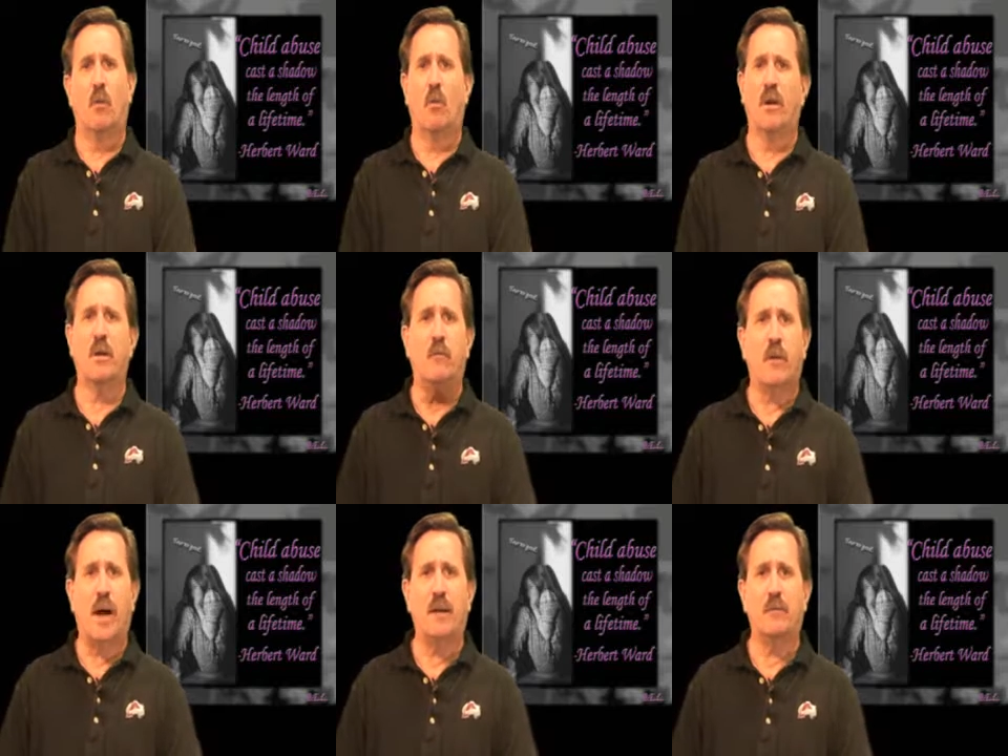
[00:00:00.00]
1 in
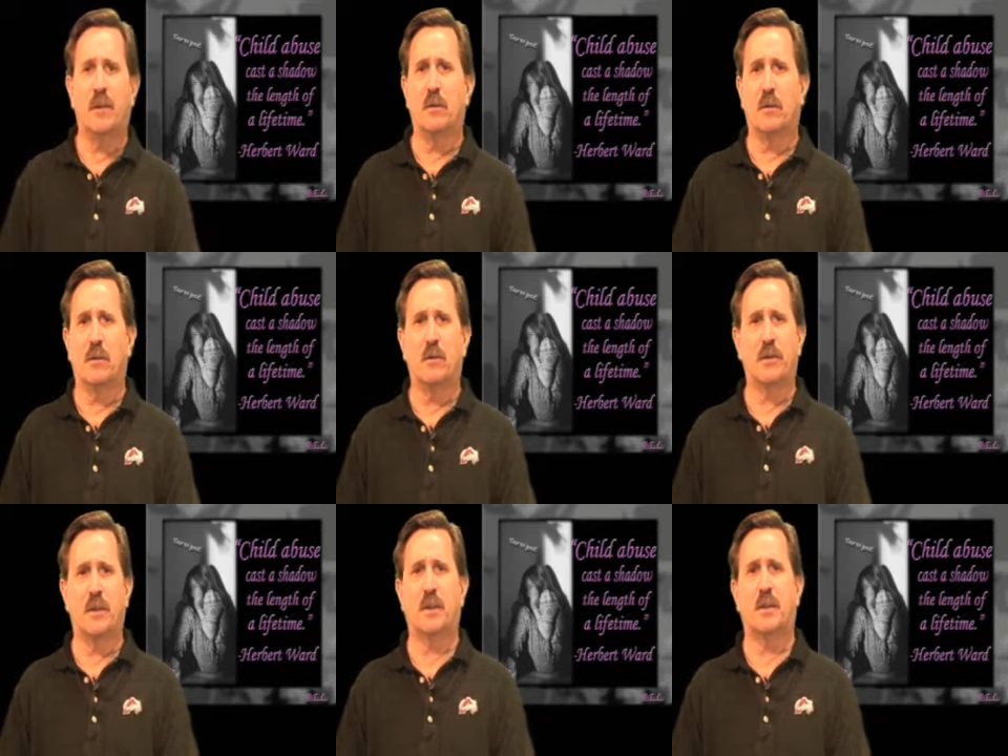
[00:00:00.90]
5 little
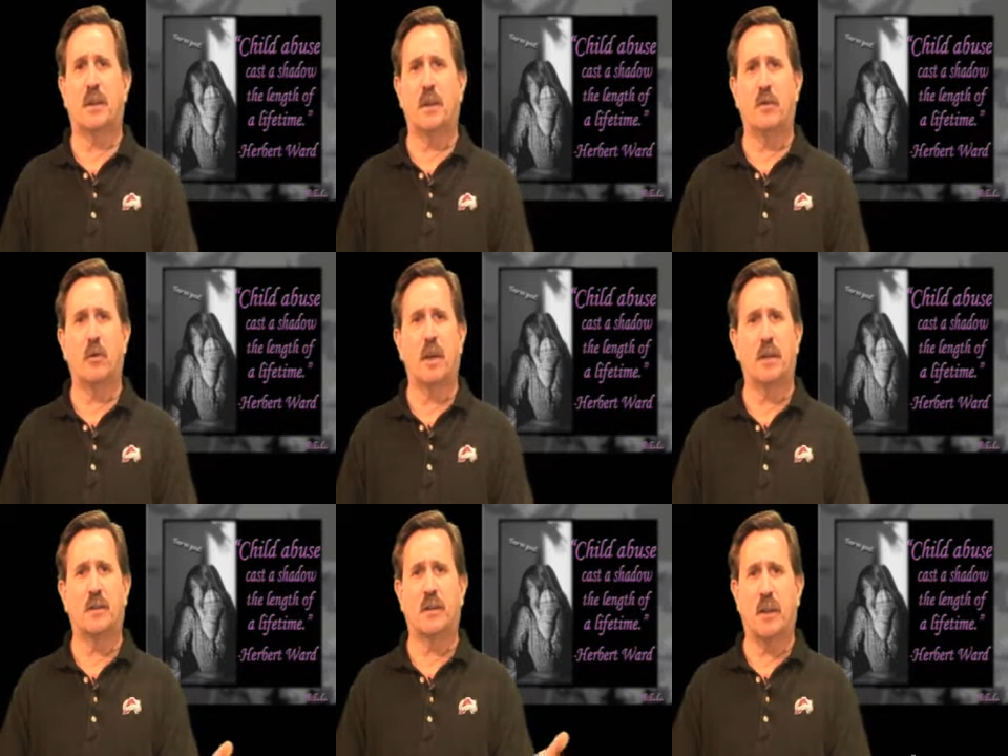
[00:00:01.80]
girls in this country
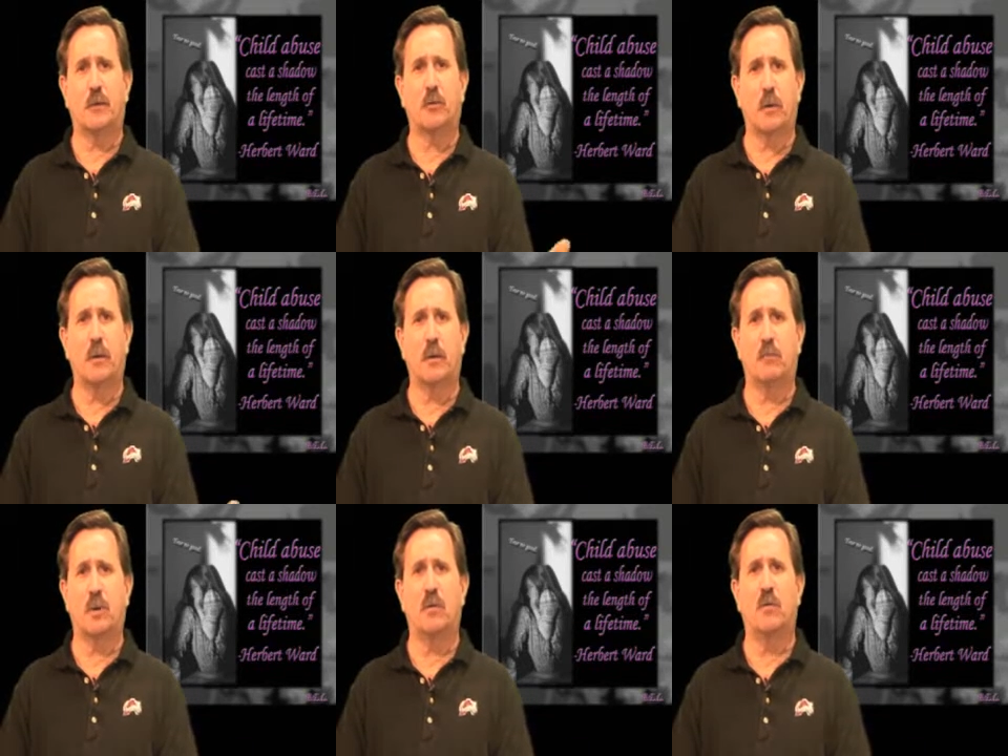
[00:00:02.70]
get sexually
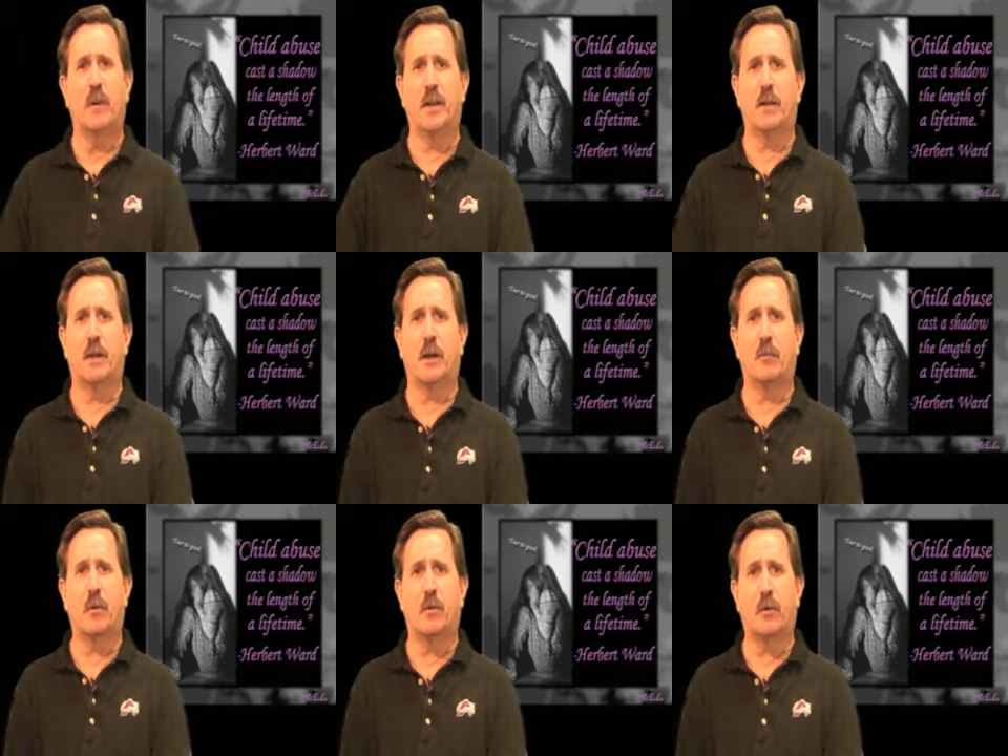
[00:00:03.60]
abused by the
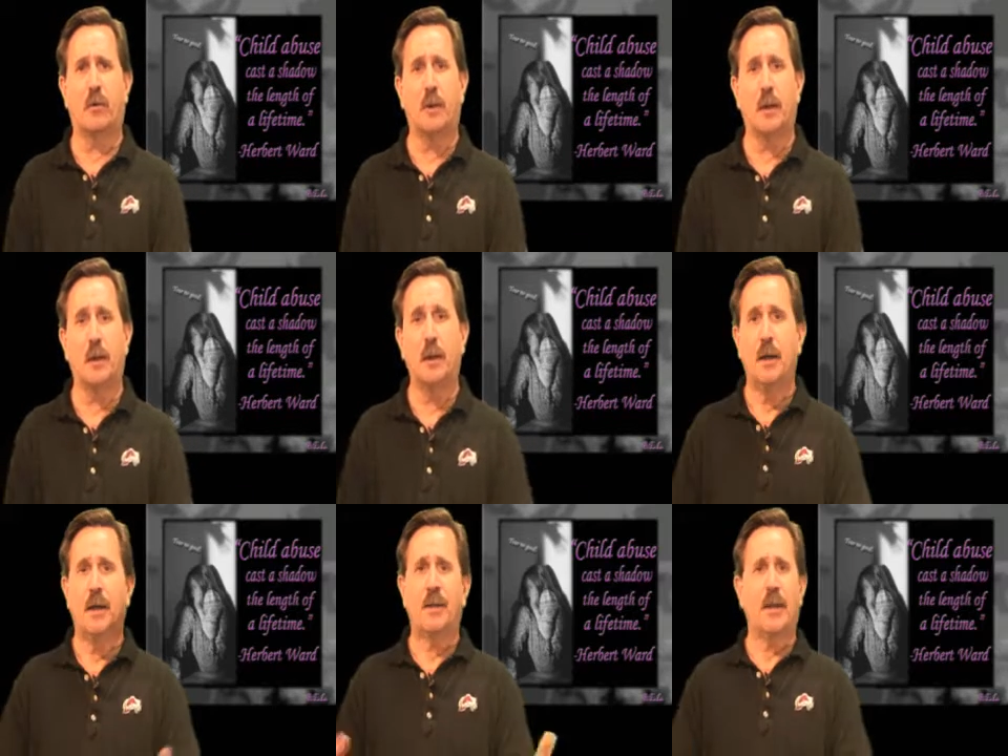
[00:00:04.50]
time they're 13.
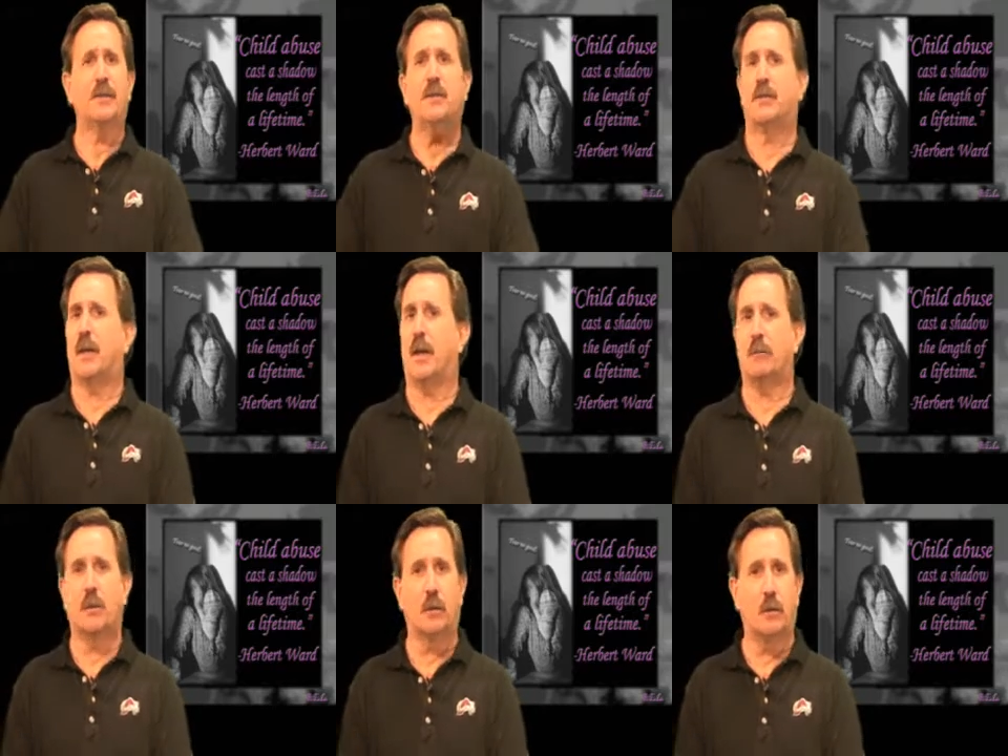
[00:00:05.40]
That's just
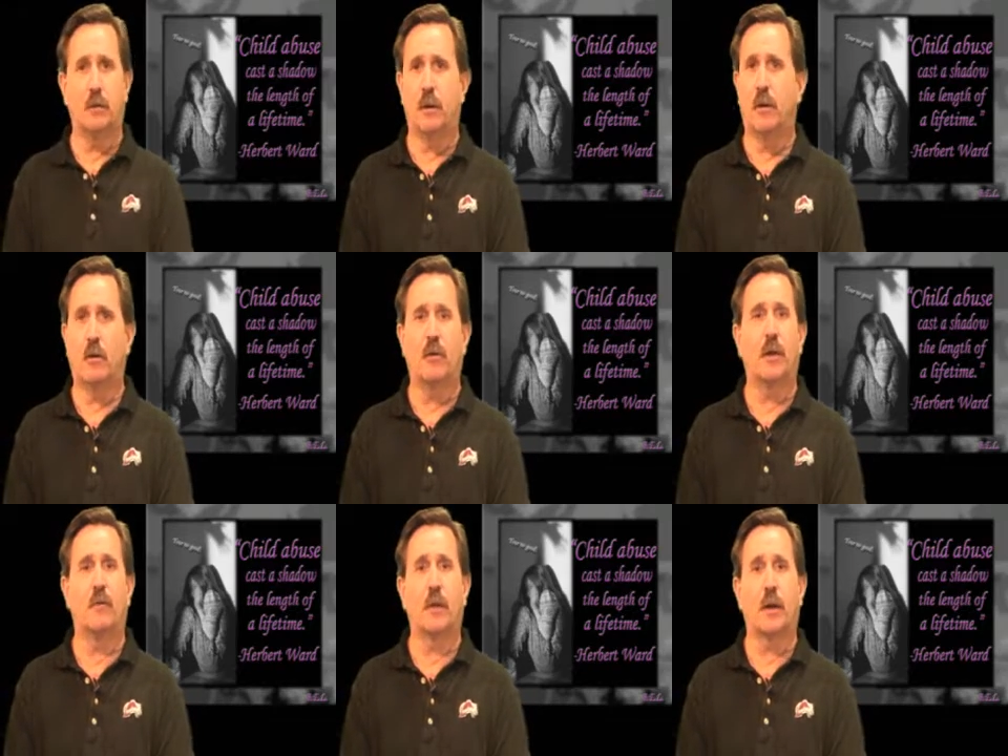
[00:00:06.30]
absolutely
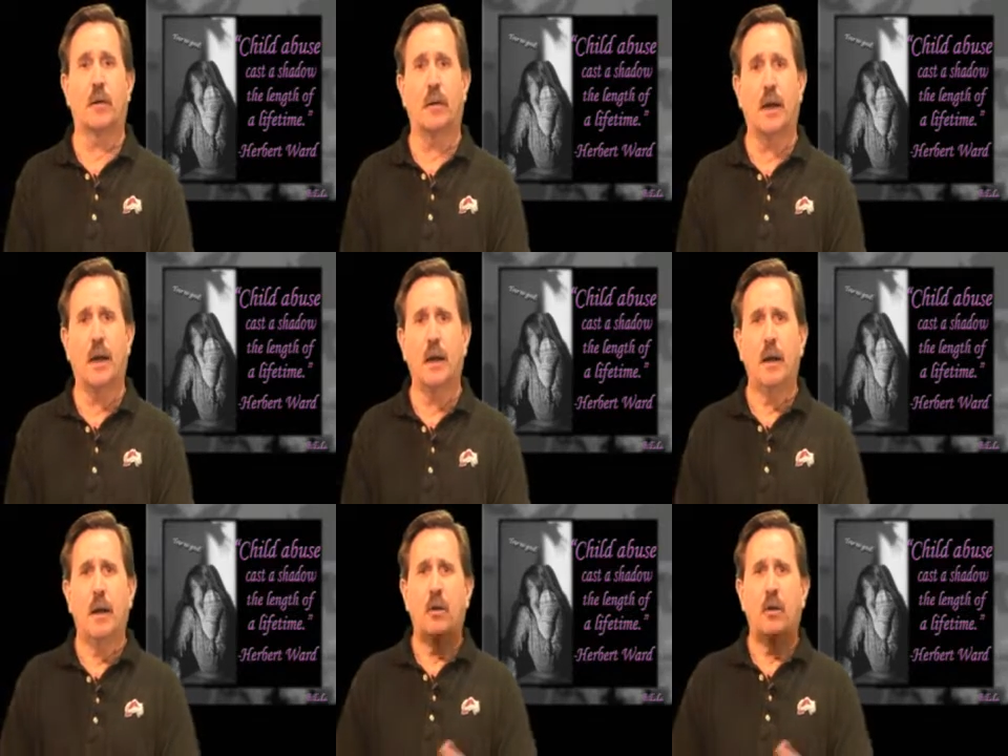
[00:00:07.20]
horrific, okay?